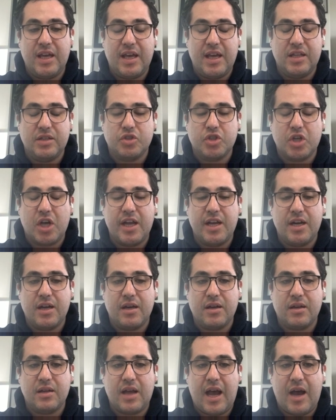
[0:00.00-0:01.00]
in
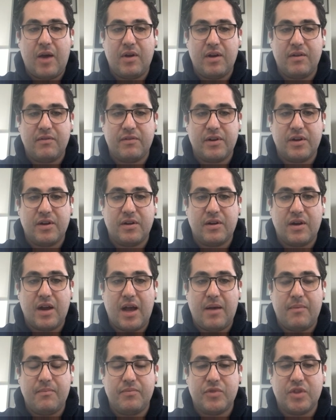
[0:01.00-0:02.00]
China,
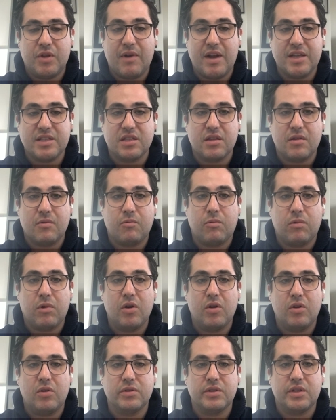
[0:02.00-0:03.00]
however, the rest of the
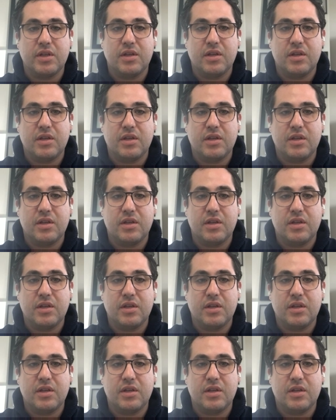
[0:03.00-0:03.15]
world